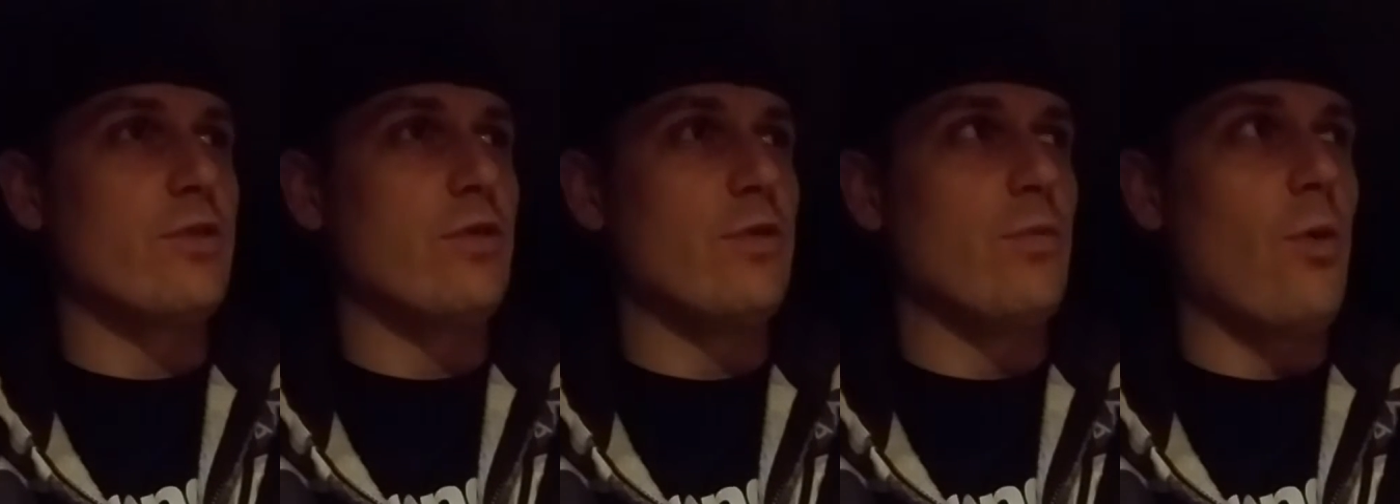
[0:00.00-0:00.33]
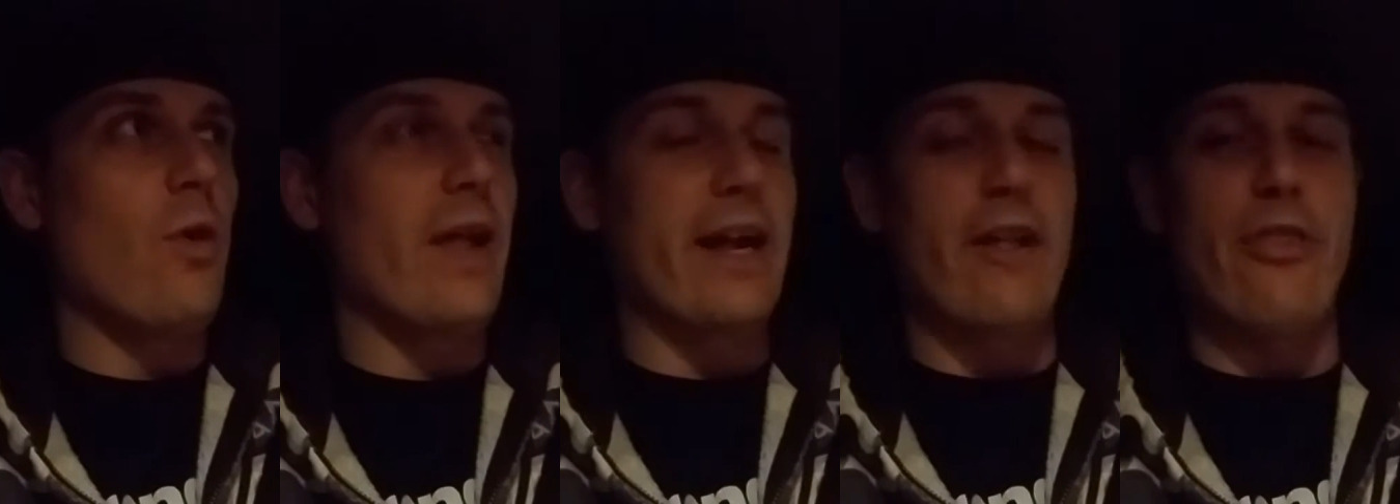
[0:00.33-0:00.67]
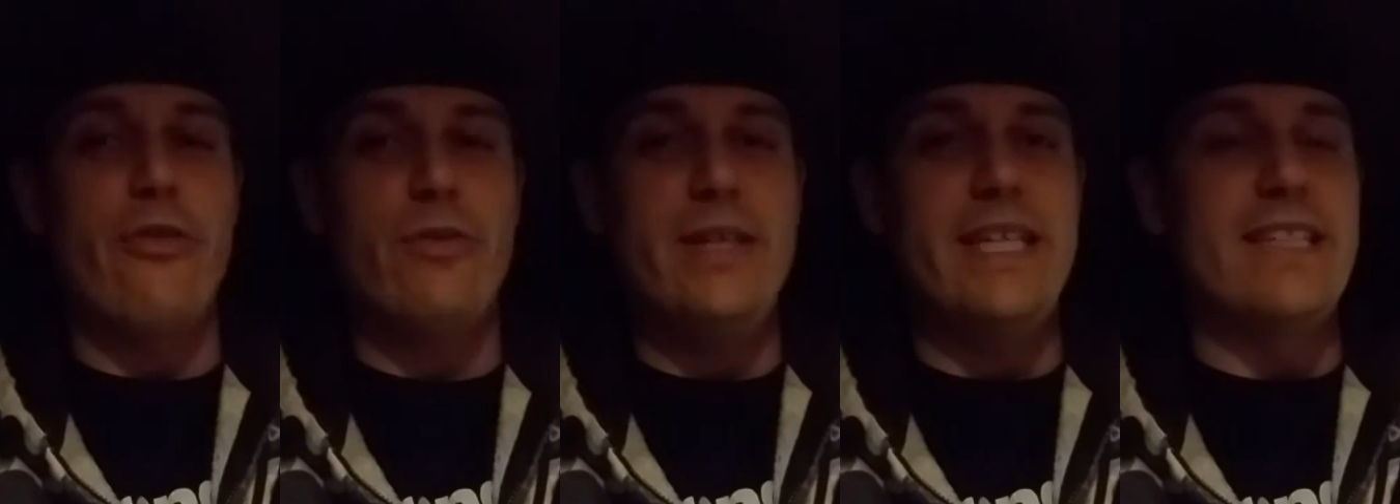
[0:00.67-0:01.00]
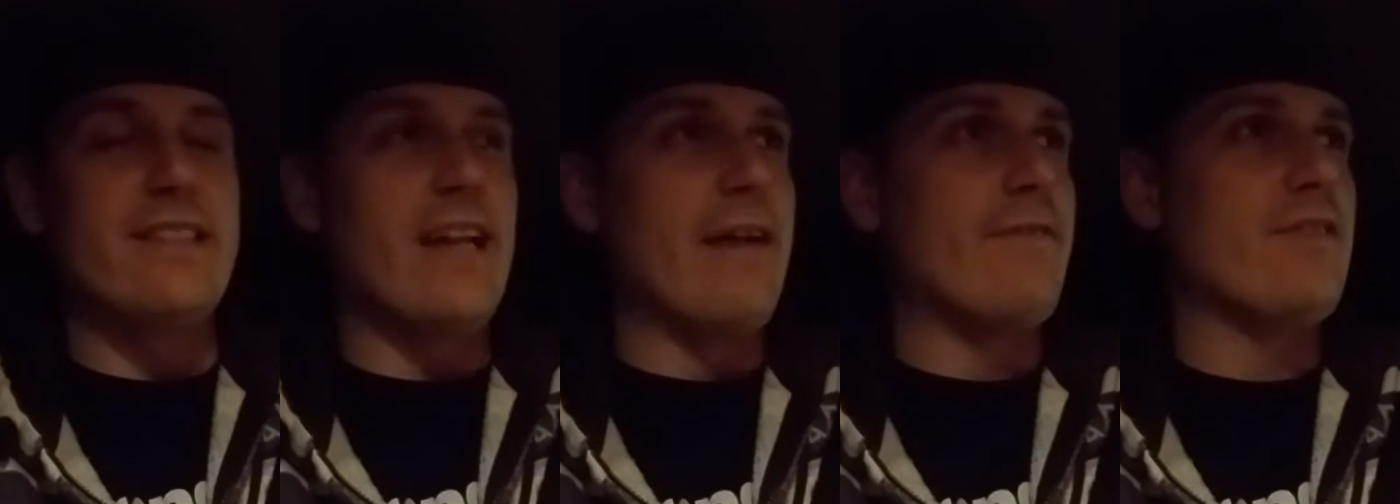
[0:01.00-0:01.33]
so it was more like a
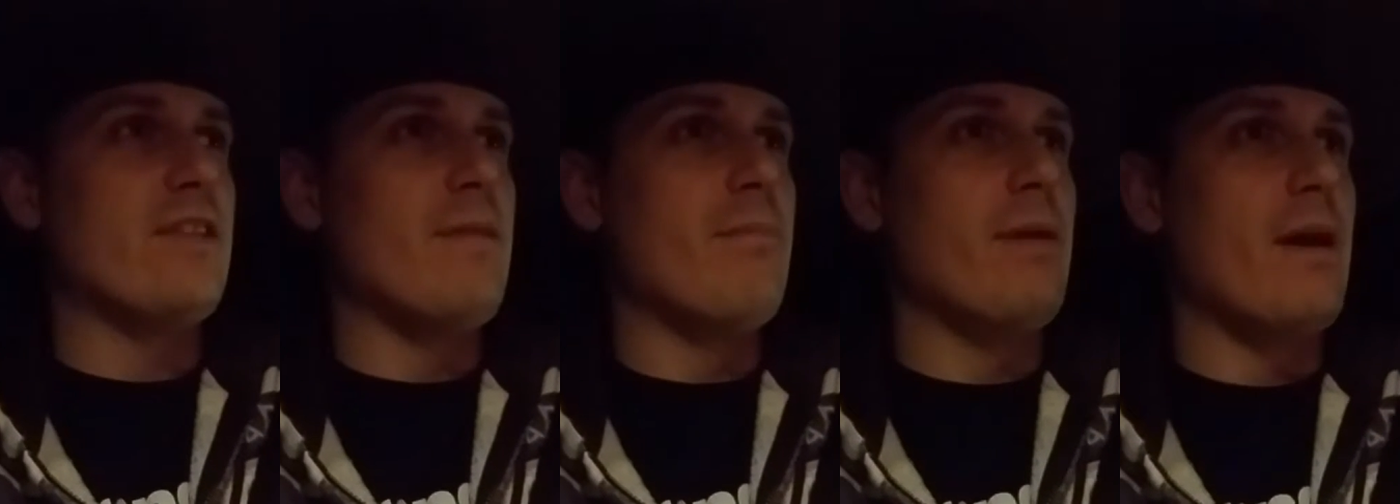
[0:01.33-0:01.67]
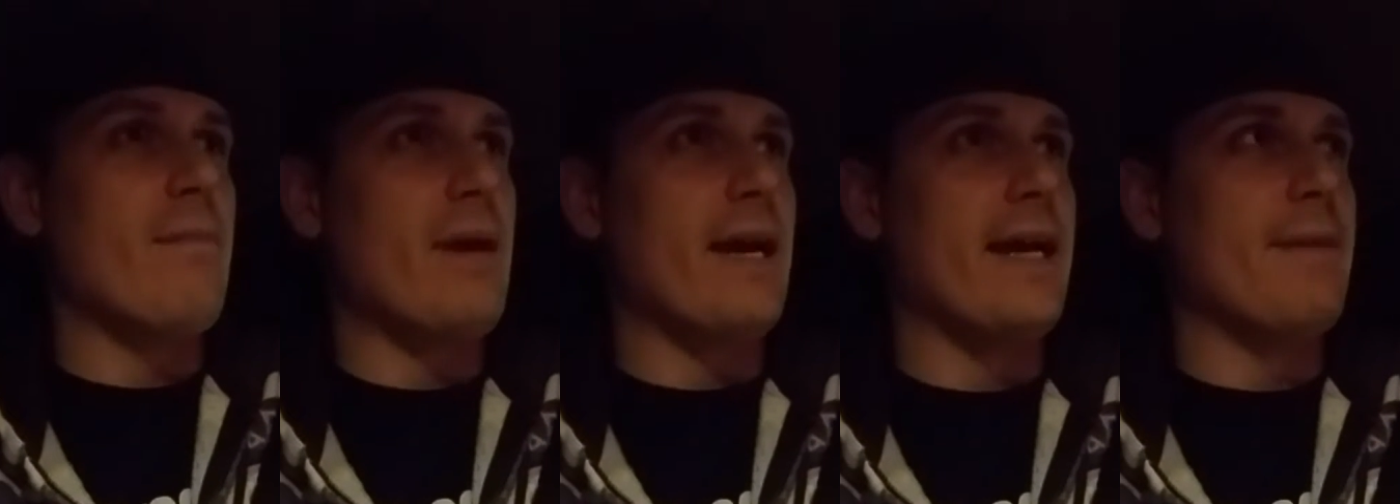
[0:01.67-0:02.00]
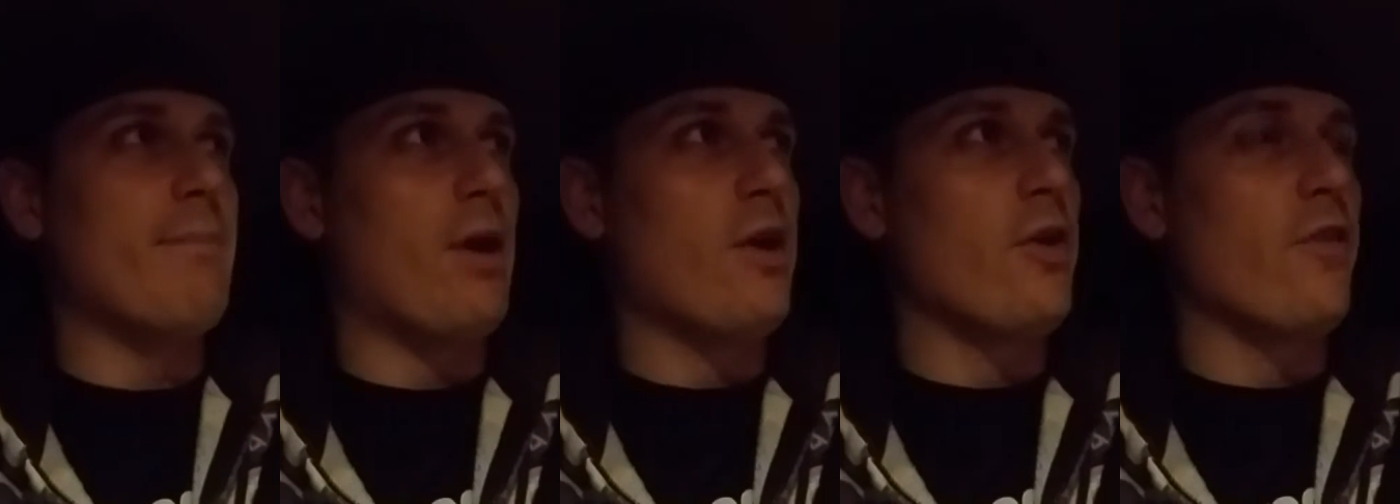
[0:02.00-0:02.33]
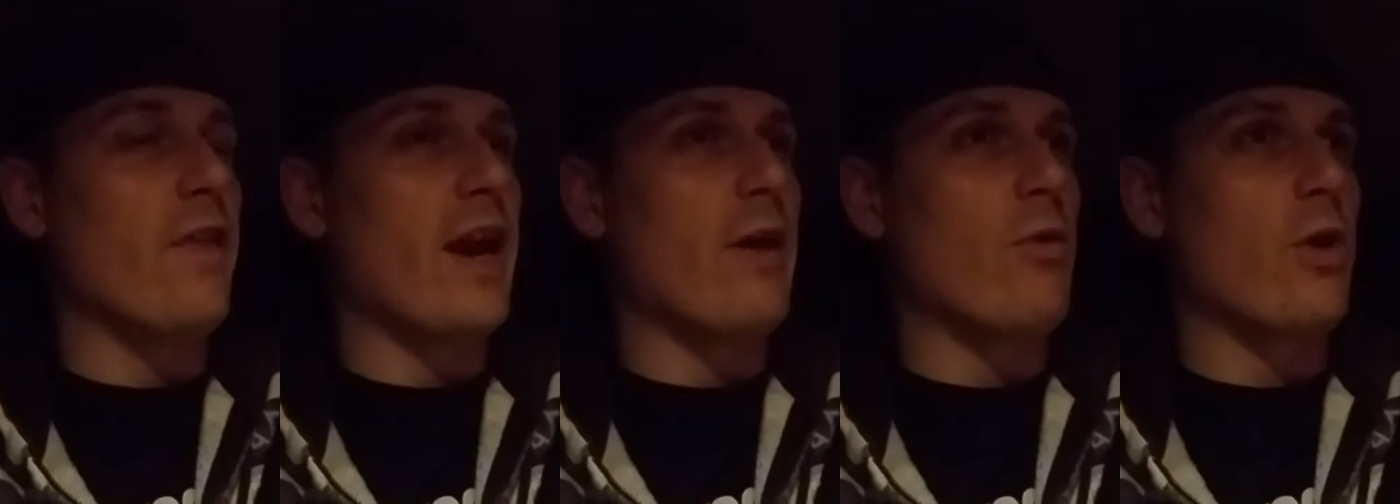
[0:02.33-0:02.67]
3-inch deficit, but my
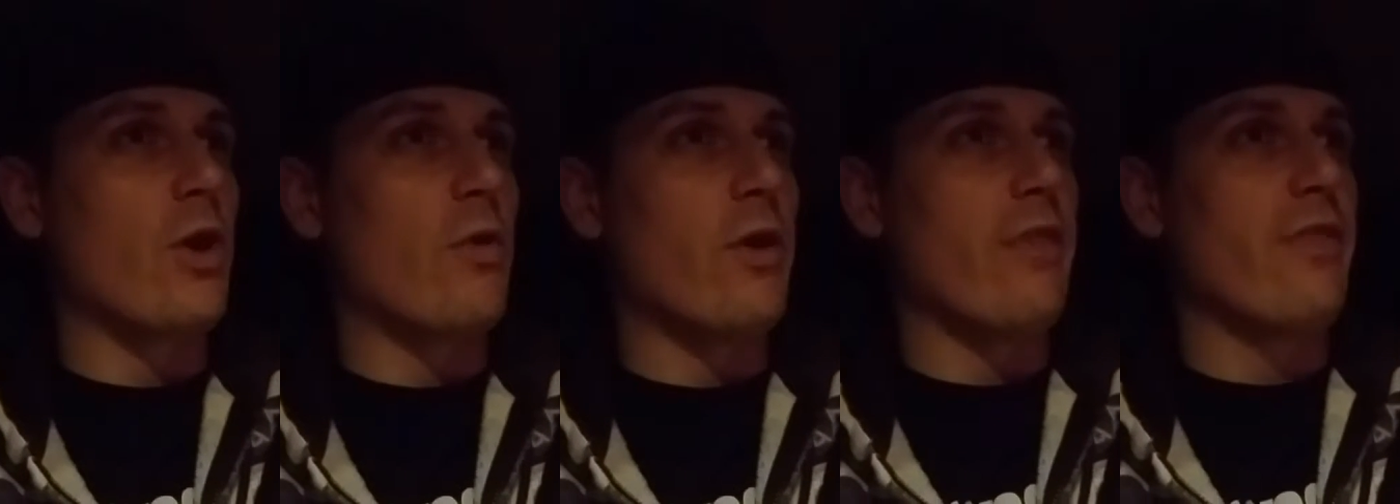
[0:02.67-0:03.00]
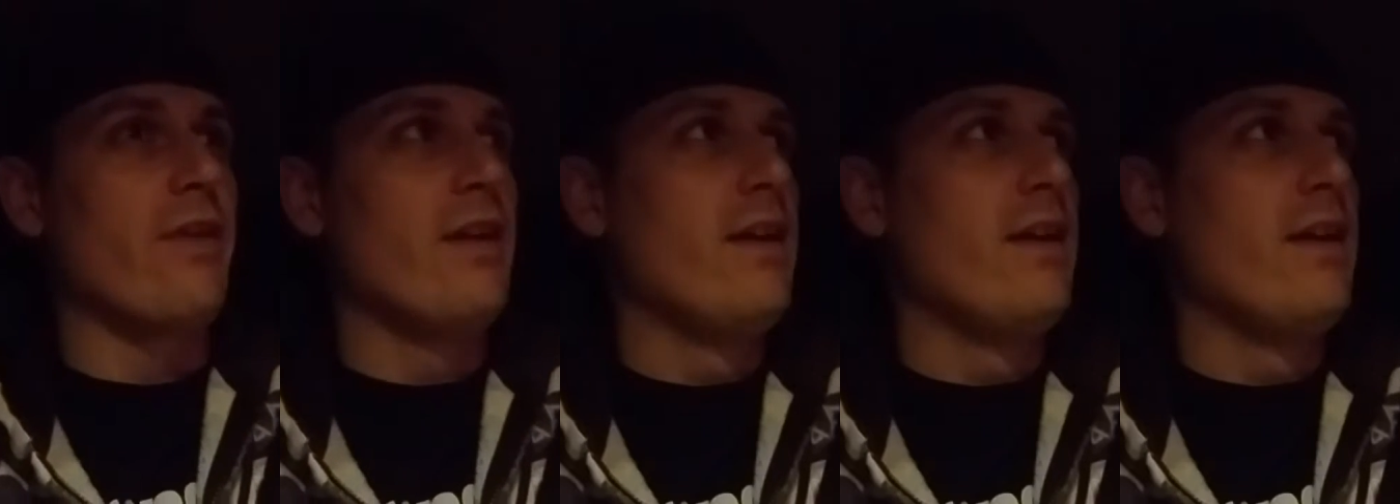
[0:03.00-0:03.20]
partner that I work with,